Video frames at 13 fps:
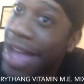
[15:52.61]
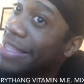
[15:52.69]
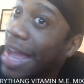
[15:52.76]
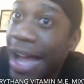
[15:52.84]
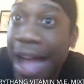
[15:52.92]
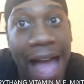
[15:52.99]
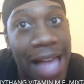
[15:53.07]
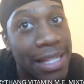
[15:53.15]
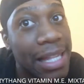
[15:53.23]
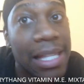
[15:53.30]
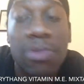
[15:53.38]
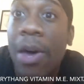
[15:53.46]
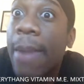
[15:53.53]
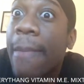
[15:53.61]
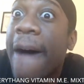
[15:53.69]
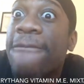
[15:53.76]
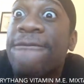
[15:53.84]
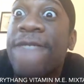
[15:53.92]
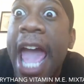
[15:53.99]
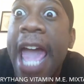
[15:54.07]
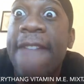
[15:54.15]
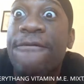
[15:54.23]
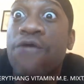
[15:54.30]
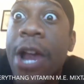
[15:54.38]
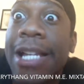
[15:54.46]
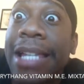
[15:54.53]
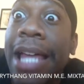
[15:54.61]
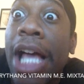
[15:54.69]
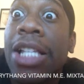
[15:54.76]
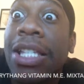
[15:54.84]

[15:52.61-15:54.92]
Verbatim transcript: Now, guys, this is one of my favorite